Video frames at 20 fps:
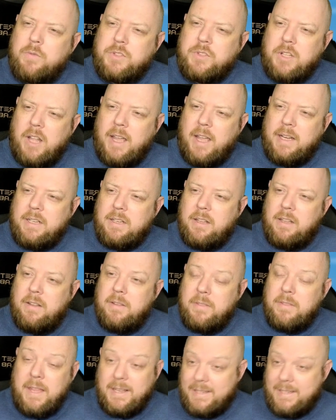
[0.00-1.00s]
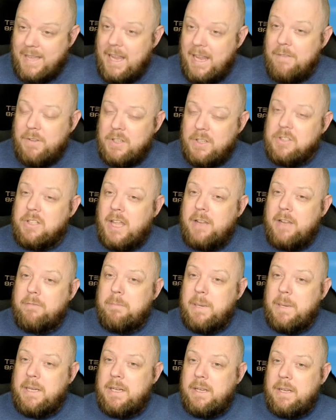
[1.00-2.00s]
liked that gave his life
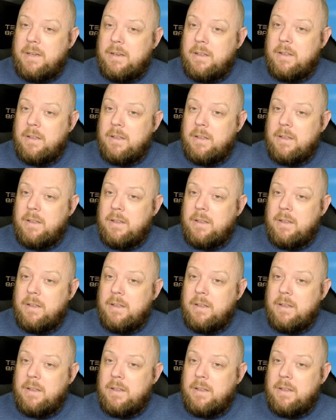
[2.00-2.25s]
meaning,